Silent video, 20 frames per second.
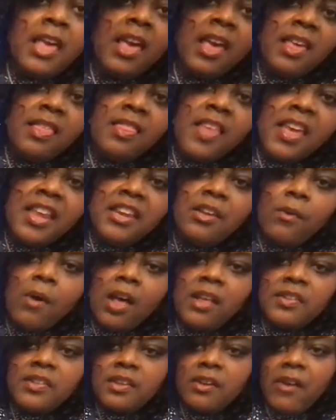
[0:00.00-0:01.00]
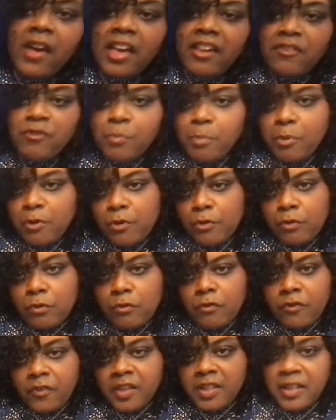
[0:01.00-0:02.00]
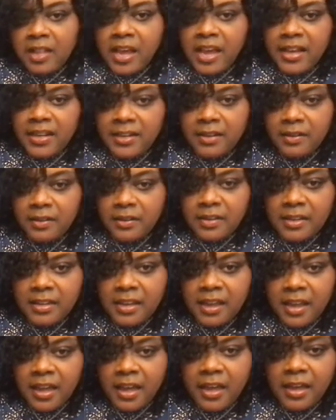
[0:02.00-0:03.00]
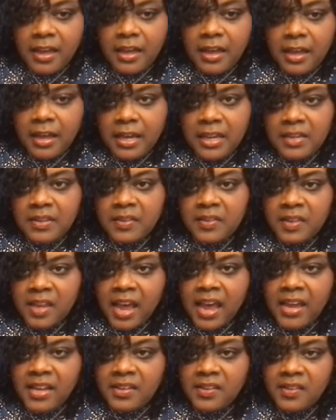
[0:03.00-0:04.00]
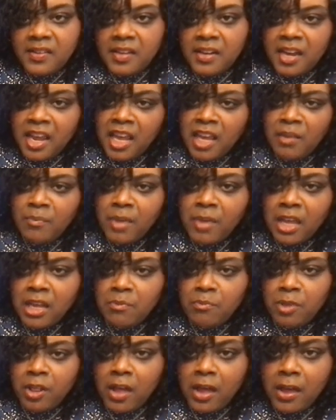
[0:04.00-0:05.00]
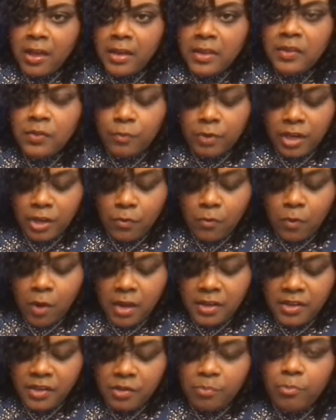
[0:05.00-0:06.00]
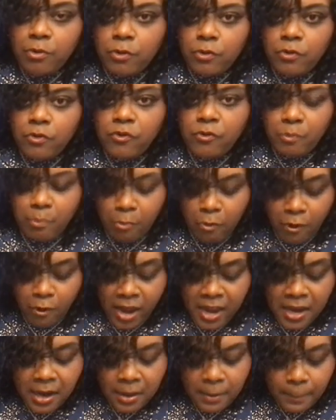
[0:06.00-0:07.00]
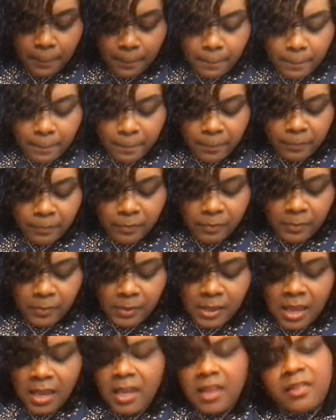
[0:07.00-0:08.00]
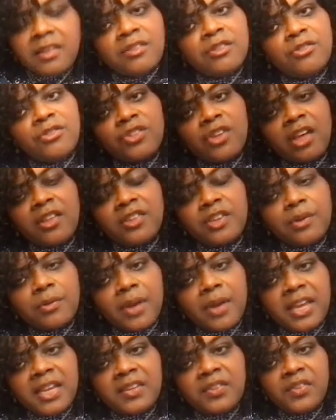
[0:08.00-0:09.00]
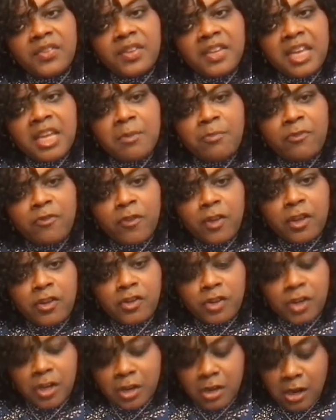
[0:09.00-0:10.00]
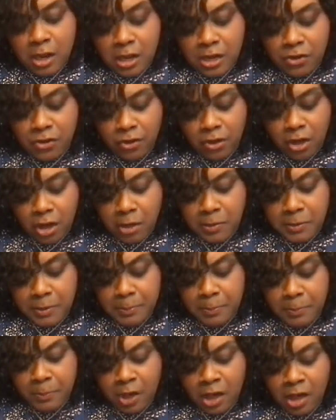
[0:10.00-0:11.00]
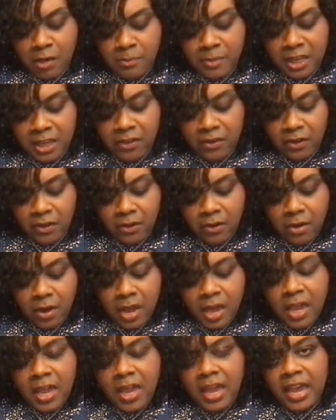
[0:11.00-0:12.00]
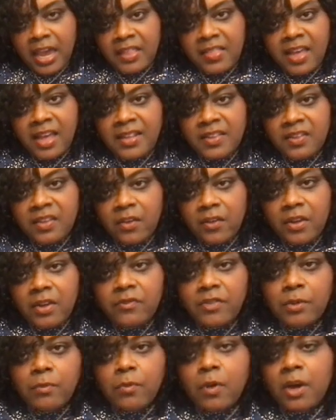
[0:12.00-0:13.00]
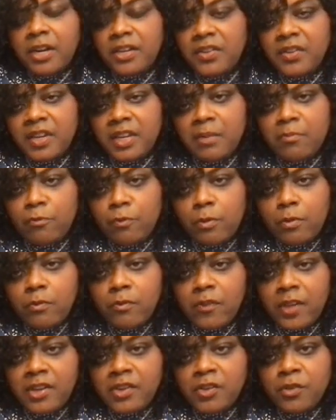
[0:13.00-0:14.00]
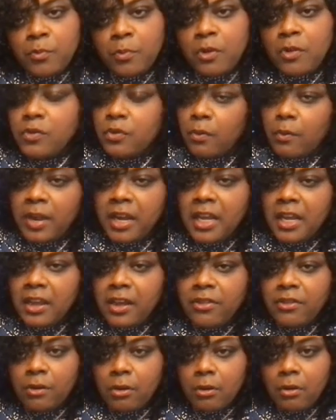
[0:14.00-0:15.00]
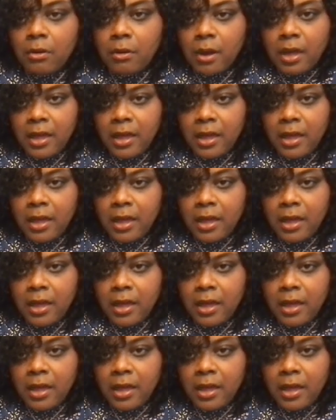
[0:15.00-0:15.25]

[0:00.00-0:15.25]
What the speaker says: Then you also have proof, and that is, as the name implies, when you want to proof bread. Then there's also a steam function under Combi cooker, and that's good if you want to steam root vegetables or any other